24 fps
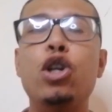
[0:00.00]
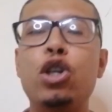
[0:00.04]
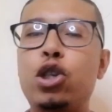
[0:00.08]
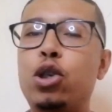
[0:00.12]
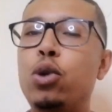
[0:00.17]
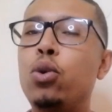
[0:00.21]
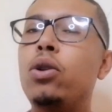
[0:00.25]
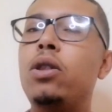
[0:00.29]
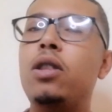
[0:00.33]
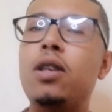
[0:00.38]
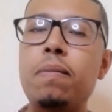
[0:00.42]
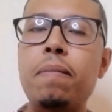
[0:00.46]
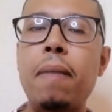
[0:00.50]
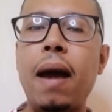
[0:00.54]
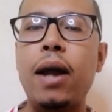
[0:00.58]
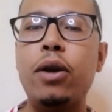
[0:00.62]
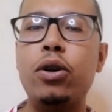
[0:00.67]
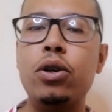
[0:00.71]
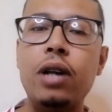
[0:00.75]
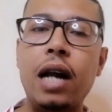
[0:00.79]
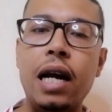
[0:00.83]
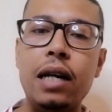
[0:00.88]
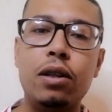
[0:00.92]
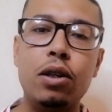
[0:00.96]
should the
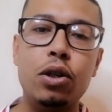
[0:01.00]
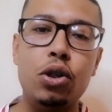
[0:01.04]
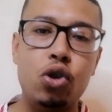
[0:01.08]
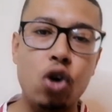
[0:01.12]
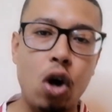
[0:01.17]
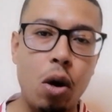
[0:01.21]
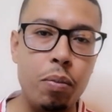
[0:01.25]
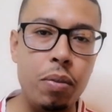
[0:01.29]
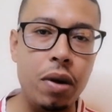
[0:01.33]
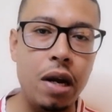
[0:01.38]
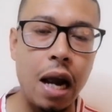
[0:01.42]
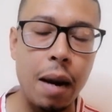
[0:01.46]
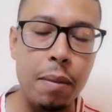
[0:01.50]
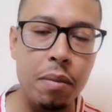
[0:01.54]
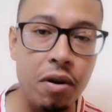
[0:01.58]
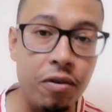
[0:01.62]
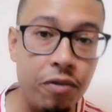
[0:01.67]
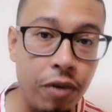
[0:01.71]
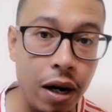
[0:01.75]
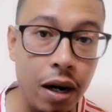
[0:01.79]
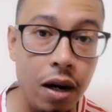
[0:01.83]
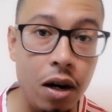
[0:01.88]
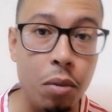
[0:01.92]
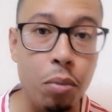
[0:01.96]
Man United job become
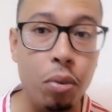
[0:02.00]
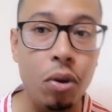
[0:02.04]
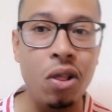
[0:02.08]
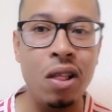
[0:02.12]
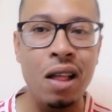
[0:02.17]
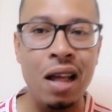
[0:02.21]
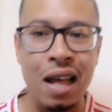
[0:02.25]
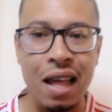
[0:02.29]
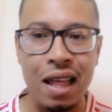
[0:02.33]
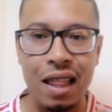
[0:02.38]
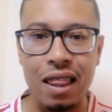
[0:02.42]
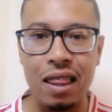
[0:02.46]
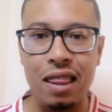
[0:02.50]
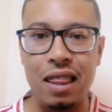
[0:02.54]
available,